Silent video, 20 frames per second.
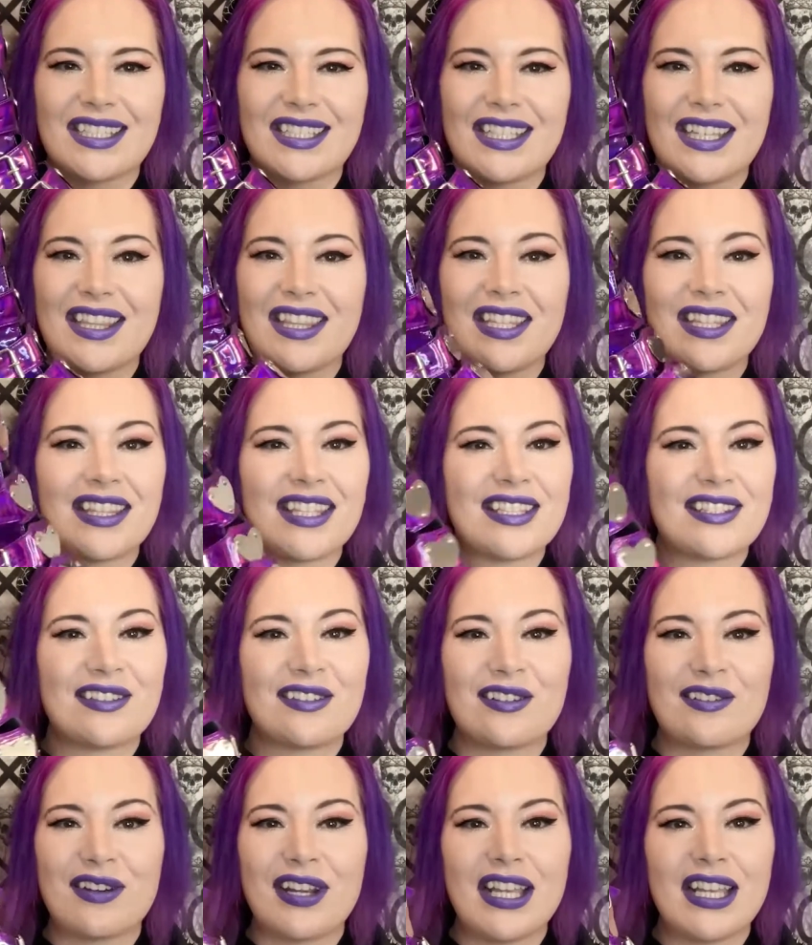I think these are
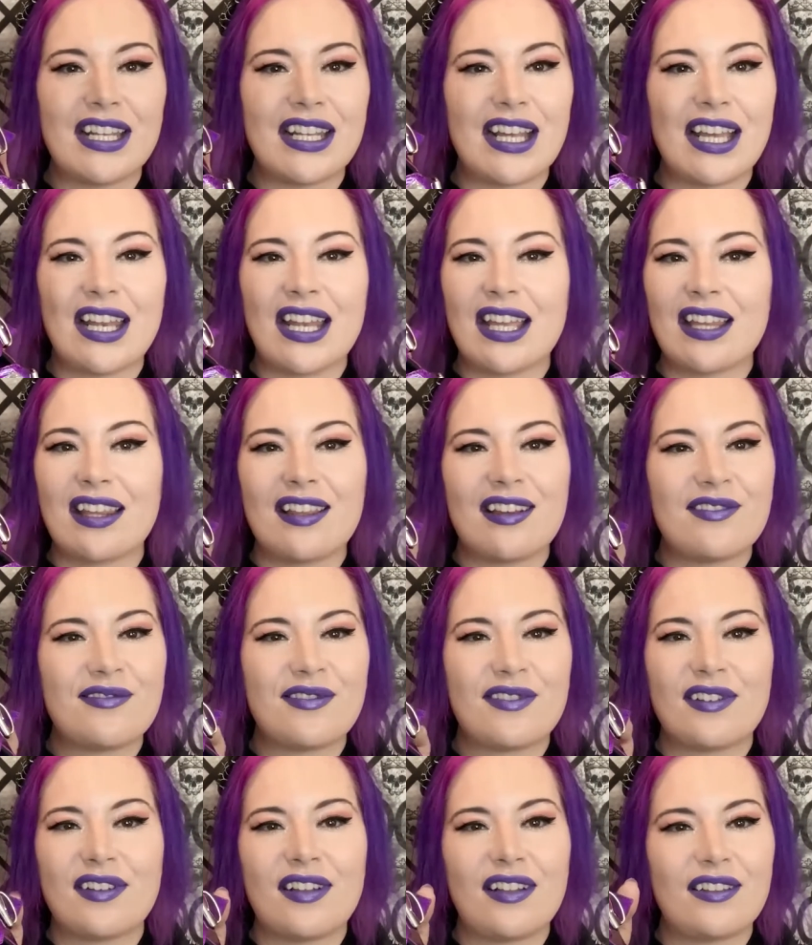great. And I love
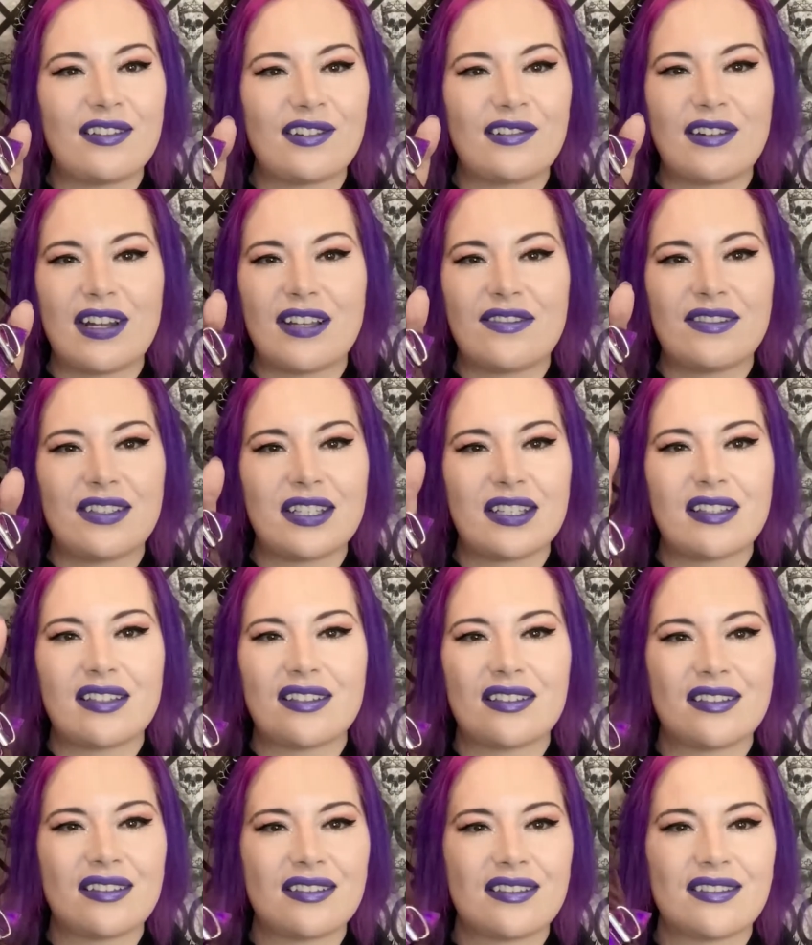
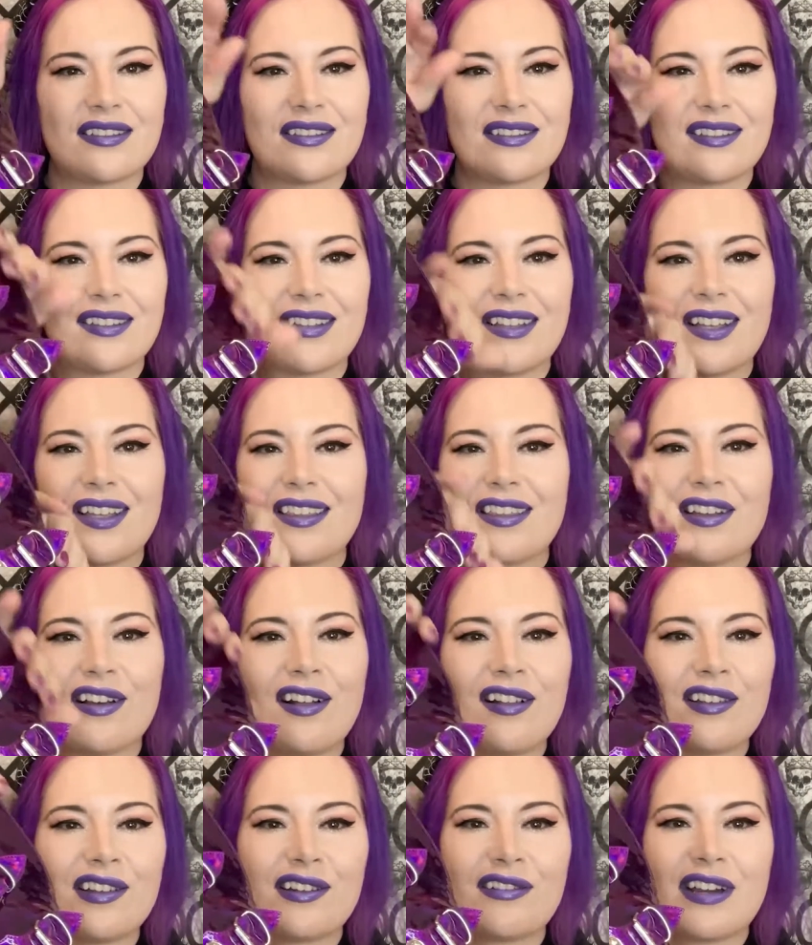the
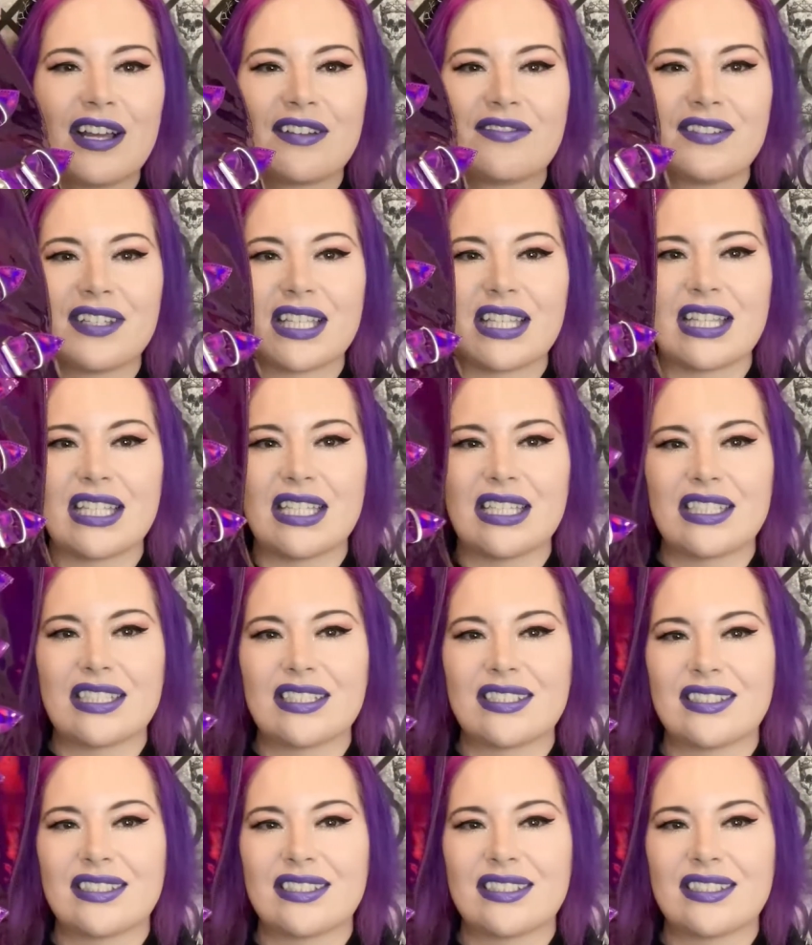holographic thing.